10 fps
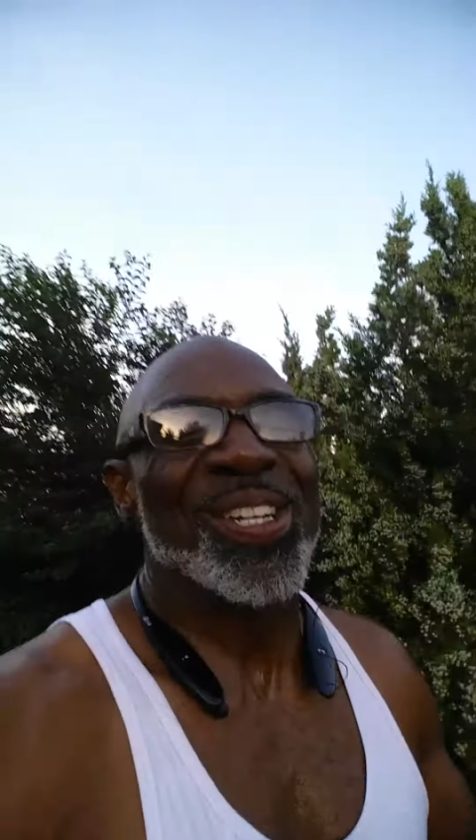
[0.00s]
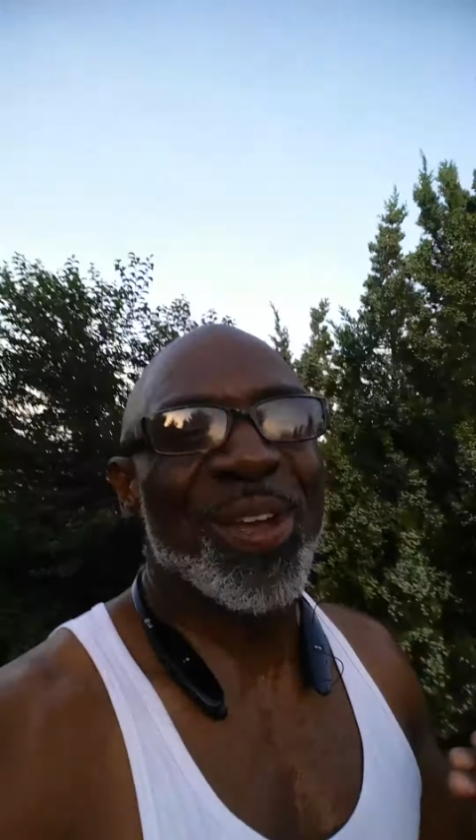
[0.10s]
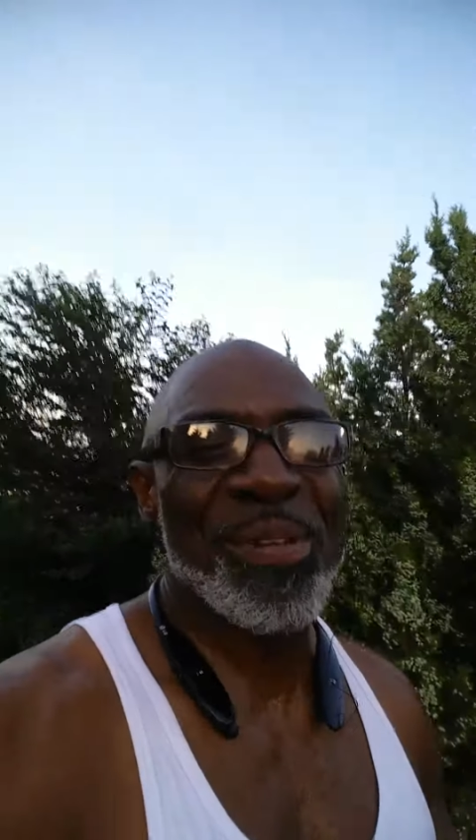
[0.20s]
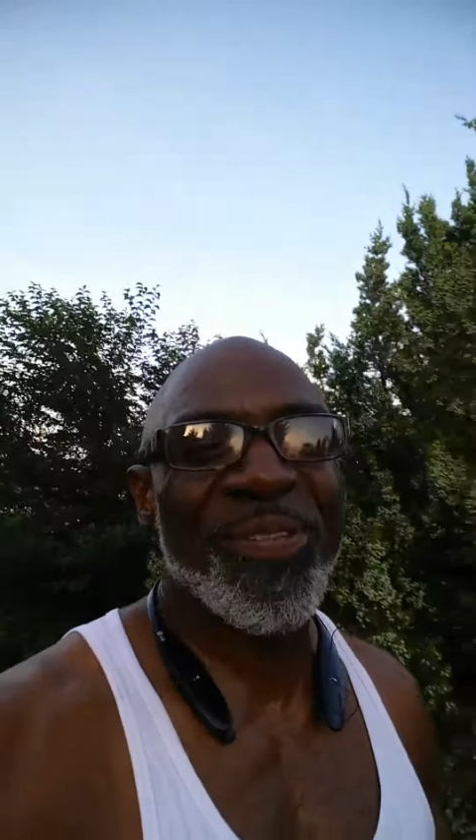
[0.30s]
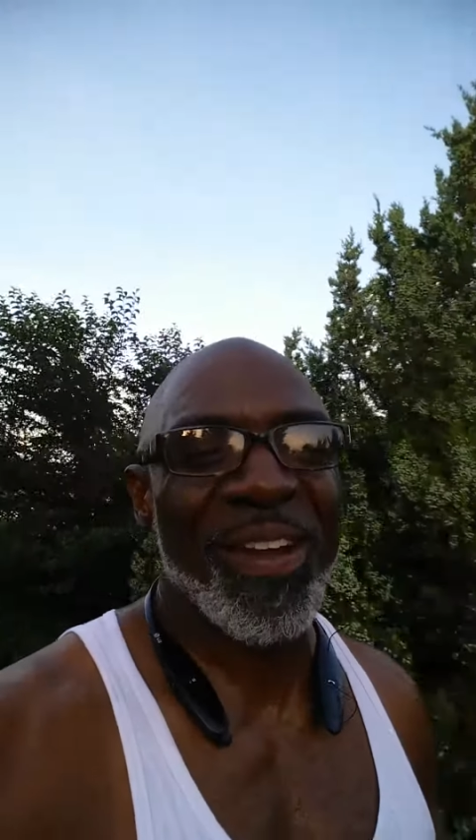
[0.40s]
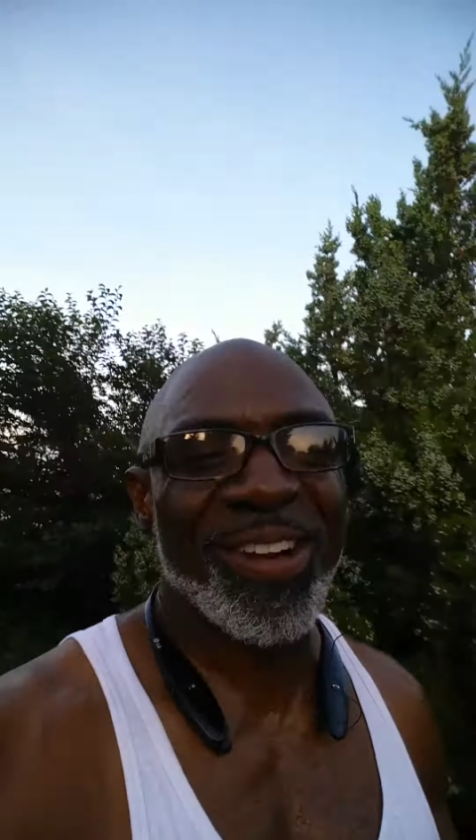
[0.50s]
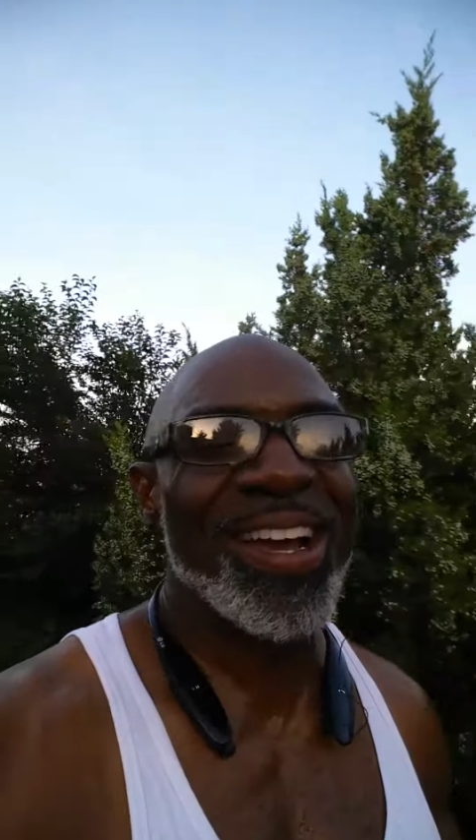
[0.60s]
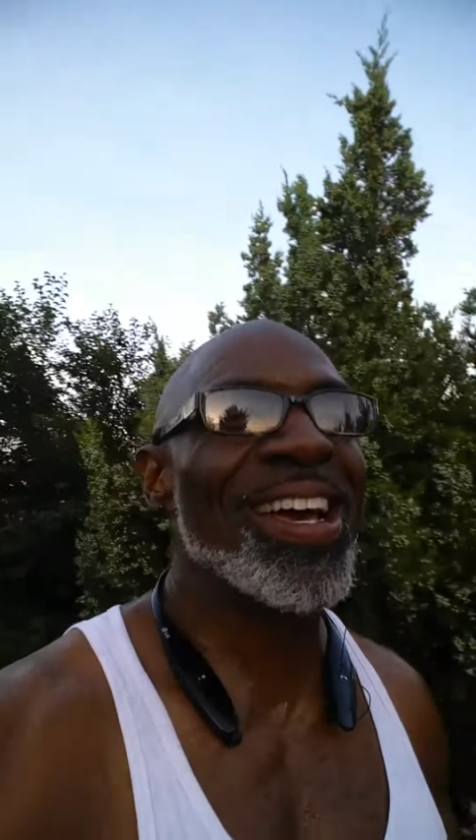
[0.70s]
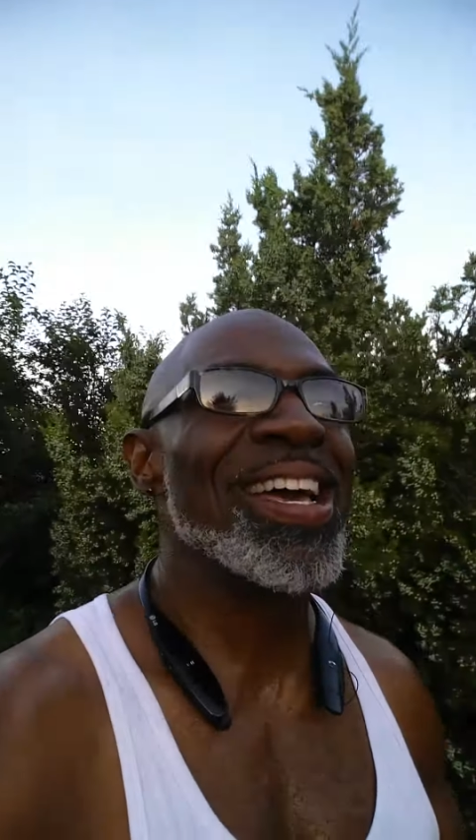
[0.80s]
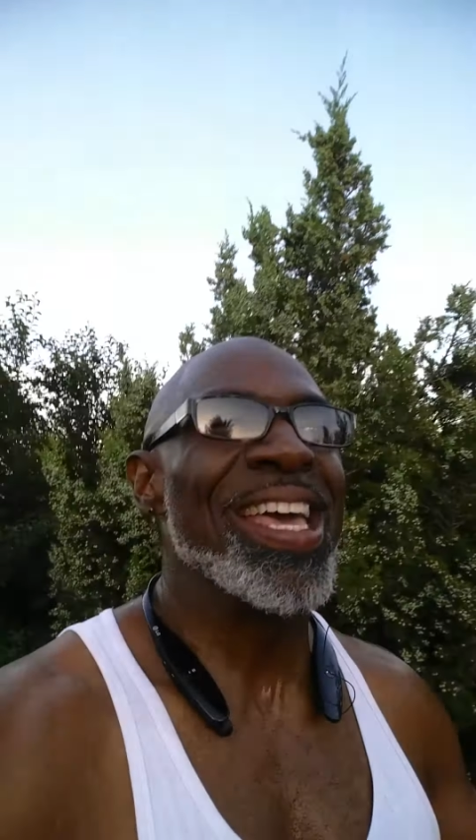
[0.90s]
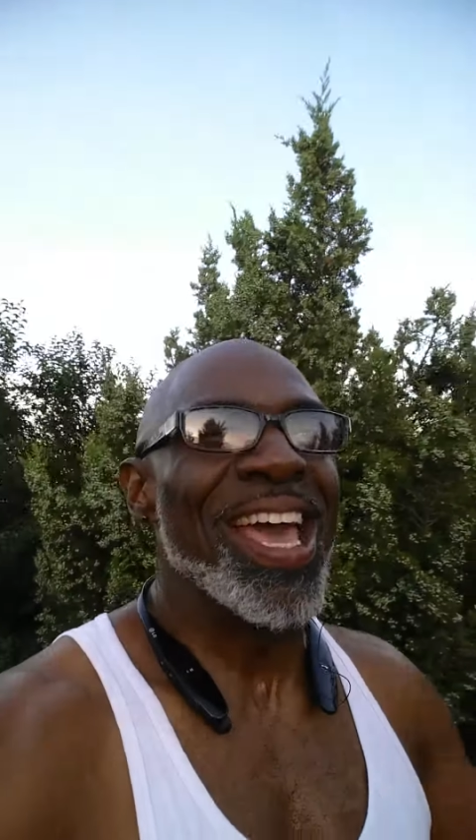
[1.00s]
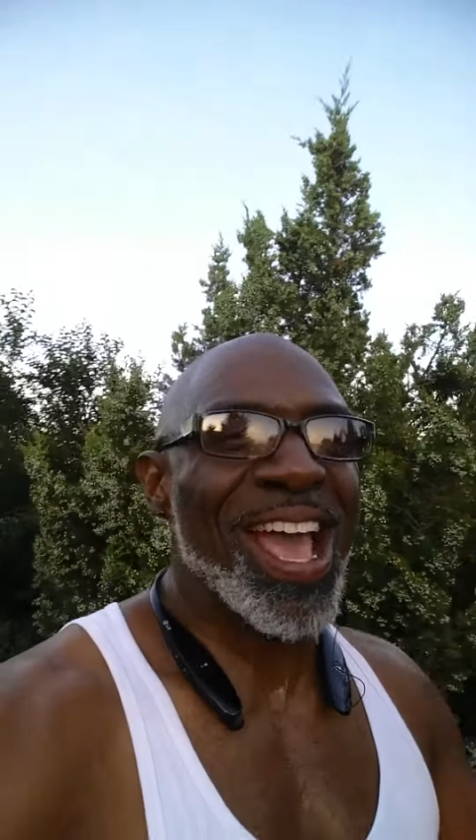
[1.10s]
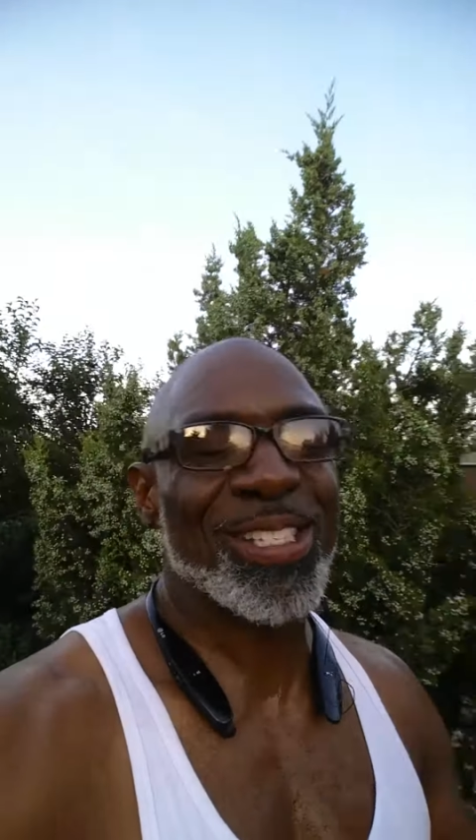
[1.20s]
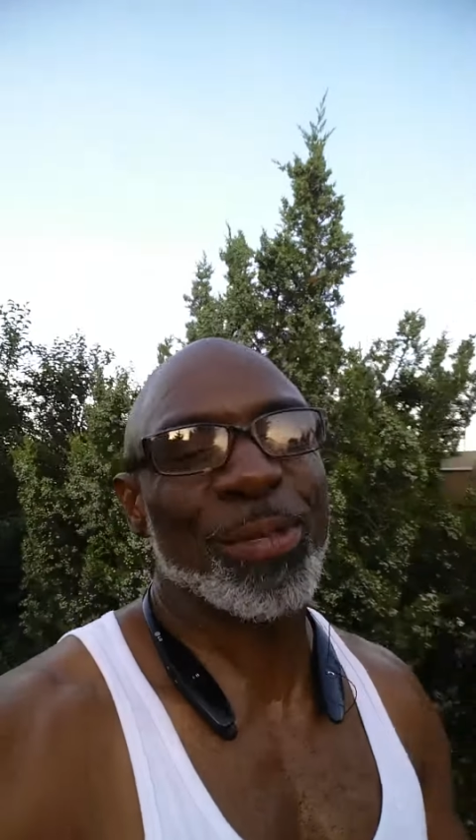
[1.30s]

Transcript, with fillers: do me a favor and